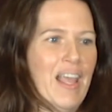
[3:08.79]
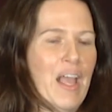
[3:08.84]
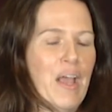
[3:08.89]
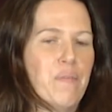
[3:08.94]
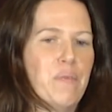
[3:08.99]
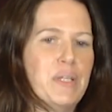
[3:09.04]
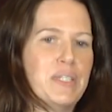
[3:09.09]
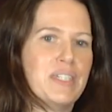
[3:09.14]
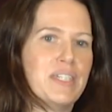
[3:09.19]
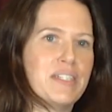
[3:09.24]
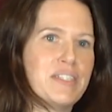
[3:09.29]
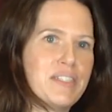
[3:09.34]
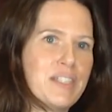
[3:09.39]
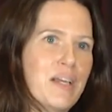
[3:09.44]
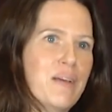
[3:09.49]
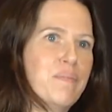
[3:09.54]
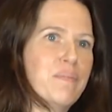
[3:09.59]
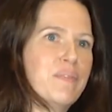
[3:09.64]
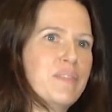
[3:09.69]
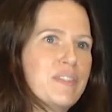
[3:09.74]
And we did
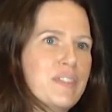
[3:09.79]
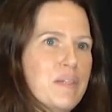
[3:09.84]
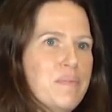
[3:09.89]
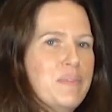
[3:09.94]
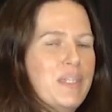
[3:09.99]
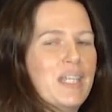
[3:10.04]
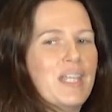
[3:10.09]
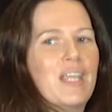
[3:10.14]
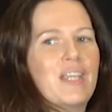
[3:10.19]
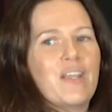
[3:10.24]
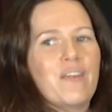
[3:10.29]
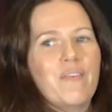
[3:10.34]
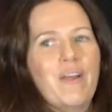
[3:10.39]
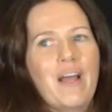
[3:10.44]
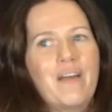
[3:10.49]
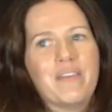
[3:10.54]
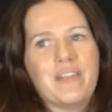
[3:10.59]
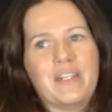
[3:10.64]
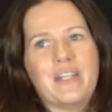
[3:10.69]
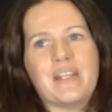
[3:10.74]
some, some digging
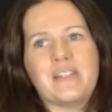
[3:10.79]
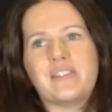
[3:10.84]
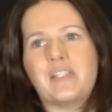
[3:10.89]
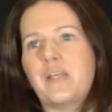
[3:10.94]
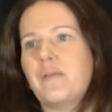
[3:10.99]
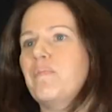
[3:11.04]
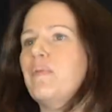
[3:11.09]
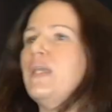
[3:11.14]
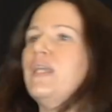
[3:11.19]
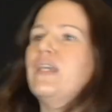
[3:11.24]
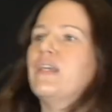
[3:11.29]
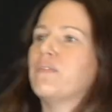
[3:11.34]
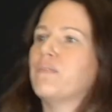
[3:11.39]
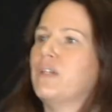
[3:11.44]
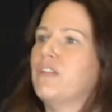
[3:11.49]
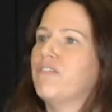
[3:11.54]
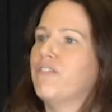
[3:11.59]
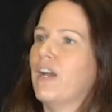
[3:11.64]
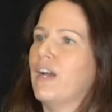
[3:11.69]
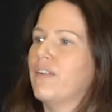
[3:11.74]
around in SAP and
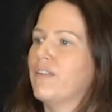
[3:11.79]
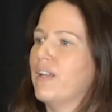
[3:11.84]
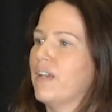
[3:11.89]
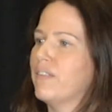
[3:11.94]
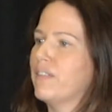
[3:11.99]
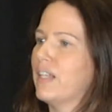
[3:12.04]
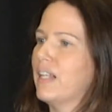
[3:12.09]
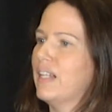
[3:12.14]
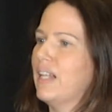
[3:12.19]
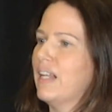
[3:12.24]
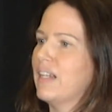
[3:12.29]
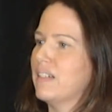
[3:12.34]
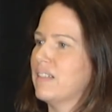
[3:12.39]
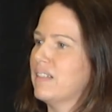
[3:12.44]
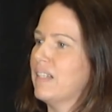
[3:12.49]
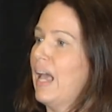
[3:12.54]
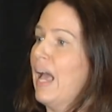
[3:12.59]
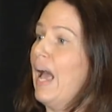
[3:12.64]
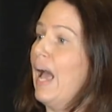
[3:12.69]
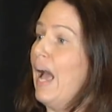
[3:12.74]
we found out that that
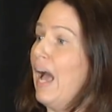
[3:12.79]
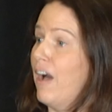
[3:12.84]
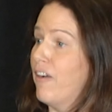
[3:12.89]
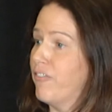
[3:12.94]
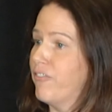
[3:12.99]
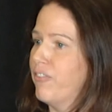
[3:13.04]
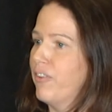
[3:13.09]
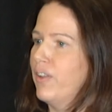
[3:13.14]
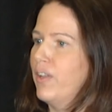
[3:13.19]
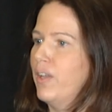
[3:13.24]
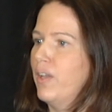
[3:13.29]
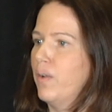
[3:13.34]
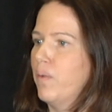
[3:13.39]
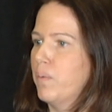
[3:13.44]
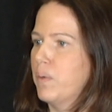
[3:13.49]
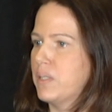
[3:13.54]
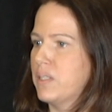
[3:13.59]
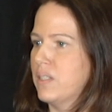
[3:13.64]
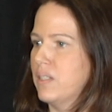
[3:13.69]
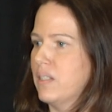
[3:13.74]
is half
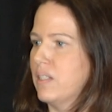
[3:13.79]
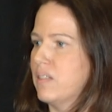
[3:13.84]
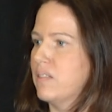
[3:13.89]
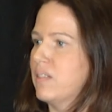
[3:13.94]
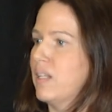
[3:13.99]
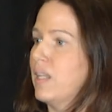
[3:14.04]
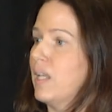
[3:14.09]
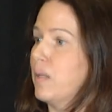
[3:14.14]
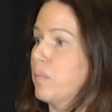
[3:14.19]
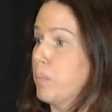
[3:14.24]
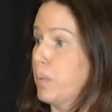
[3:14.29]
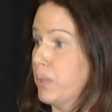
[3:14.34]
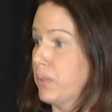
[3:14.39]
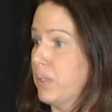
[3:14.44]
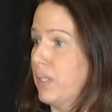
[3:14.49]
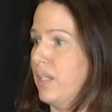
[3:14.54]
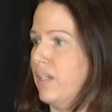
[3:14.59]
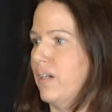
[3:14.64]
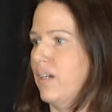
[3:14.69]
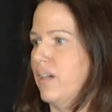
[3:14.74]
what's in a singing
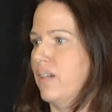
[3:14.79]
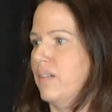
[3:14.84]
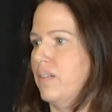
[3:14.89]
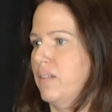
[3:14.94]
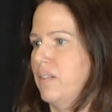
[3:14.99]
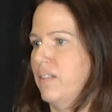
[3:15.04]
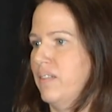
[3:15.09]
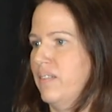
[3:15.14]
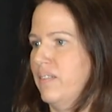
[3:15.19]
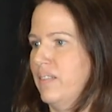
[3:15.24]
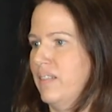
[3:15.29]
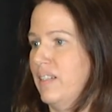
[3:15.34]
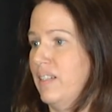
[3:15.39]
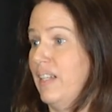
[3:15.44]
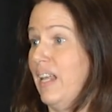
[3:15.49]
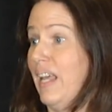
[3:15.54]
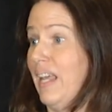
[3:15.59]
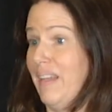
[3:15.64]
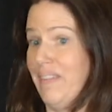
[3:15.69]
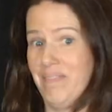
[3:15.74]
birthday card
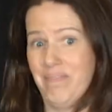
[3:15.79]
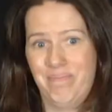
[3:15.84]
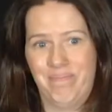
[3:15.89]
today.